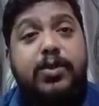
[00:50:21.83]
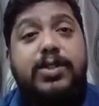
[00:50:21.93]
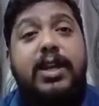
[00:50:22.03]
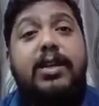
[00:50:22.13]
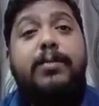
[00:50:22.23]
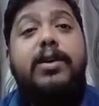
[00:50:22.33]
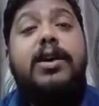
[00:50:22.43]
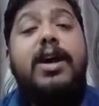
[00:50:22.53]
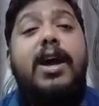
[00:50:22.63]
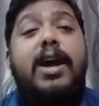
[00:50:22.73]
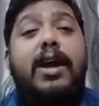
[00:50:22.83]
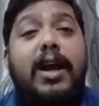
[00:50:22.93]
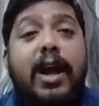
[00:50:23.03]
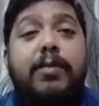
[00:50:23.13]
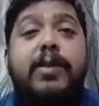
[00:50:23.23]
You set up a
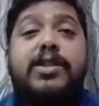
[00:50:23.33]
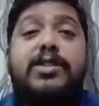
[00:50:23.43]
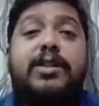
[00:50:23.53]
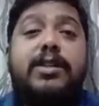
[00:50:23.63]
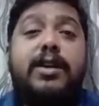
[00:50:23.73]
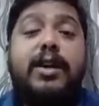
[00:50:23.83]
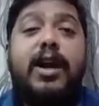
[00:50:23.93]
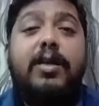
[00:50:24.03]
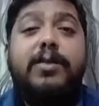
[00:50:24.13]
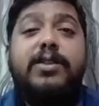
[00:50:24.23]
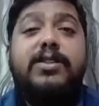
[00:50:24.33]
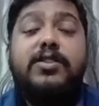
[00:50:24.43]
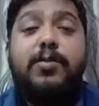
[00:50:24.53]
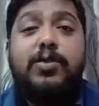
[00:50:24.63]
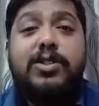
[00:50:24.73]
garbage
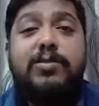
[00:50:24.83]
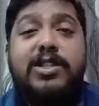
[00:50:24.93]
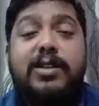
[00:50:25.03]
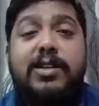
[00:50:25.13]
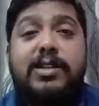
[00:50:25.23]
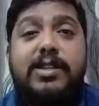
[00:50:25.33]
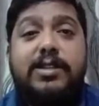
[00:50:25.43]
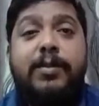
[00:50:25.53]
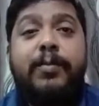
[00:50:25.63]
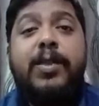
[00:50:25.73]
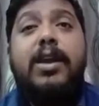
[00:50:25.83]
disposal system.